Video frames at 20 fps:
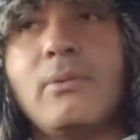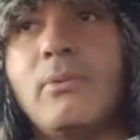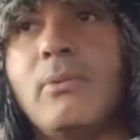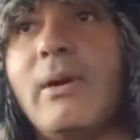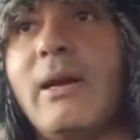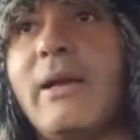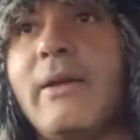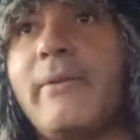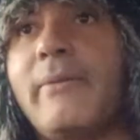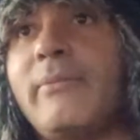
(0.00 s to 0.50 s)

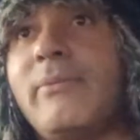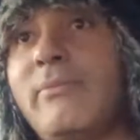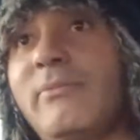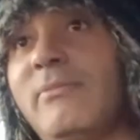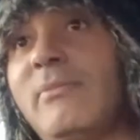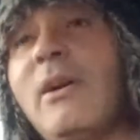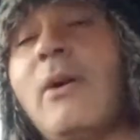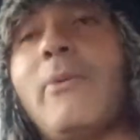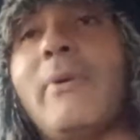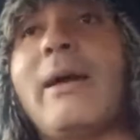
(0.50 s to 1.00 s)
But
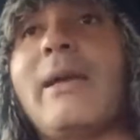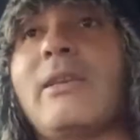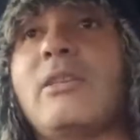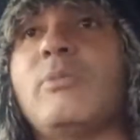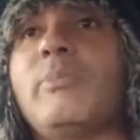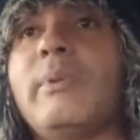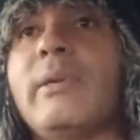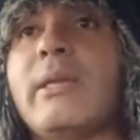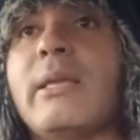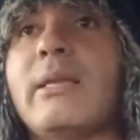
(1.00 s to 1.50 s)
how I
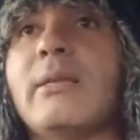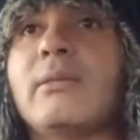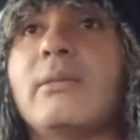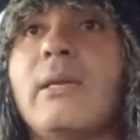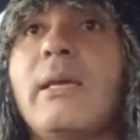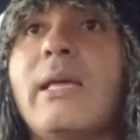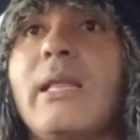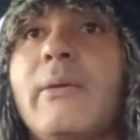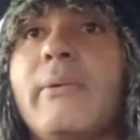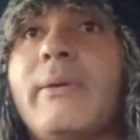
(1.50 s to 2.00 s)
experienced
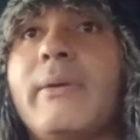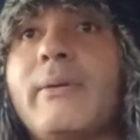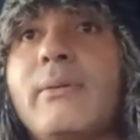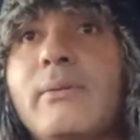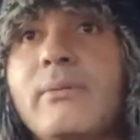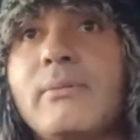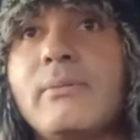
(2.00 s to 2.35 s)
it anyway.